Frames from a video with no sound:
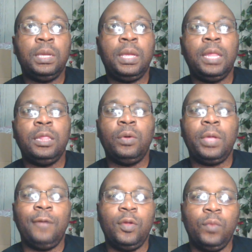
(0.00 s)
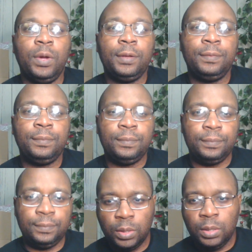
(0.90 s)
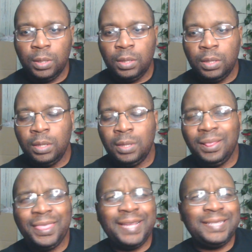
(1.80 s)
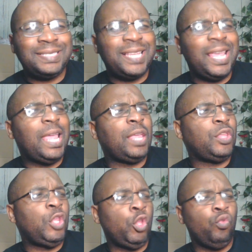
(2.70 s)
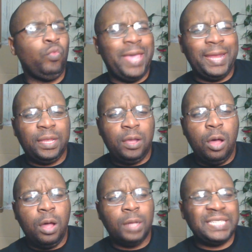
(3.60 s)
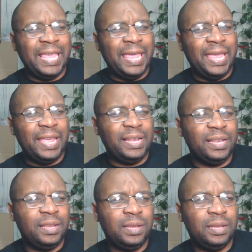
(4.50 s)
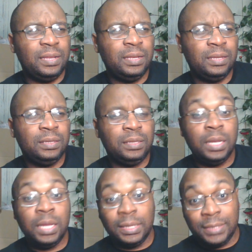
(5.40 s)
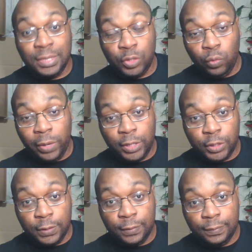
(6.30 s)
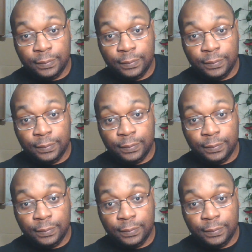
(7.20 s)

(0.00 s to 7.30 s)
Hello, everyone. Let's say you got caught in a situation.